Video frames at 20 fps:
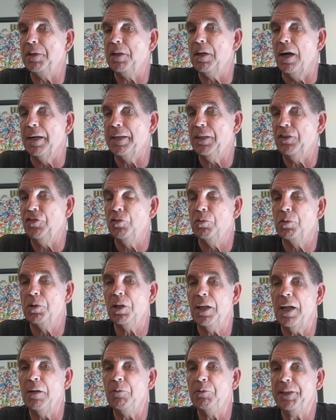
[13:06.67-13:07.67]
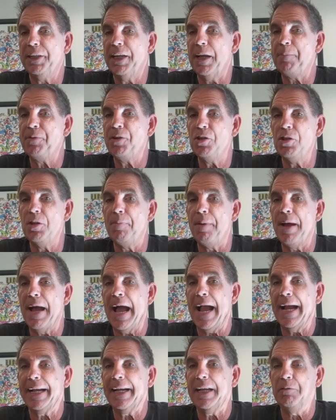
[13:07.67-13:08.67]
at Bukkakes. You weren't allowed. We kept you in the
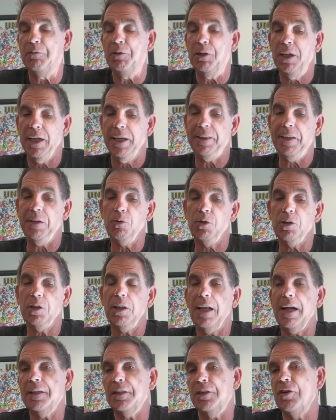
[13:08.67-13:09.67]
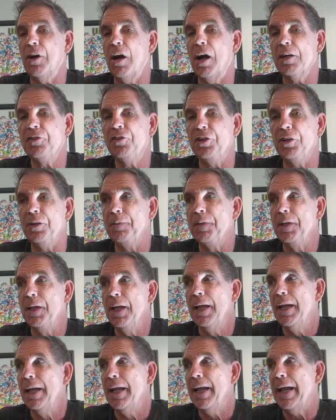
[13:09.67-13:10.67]
back, and, we, and they weren't allowed to talk to you.
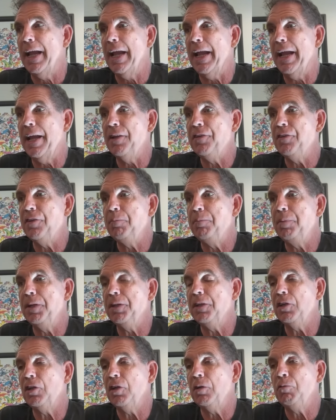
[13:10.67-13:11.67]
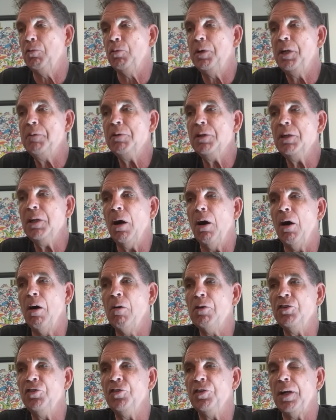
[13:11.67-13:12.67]
And but the, we would
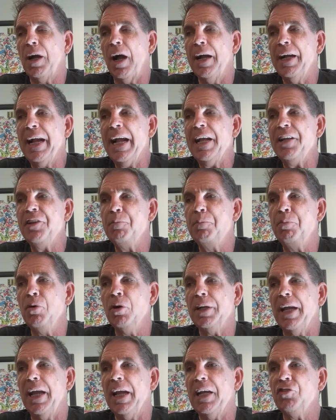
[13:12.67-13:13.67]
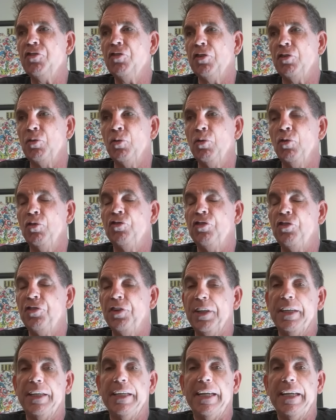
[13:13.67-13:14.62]
always. I had to book extra girls just in